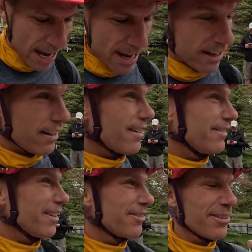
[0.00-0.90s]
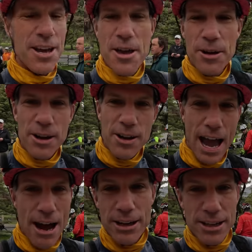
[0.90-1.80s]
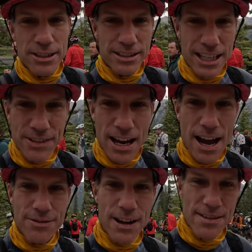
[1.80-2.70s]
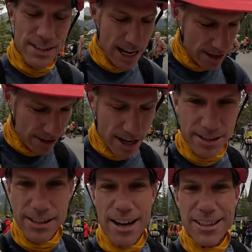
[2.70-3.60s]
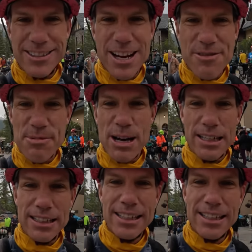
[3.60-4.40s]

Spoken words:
had, and just out here just giving high fives and handshakes and hugs to everybody.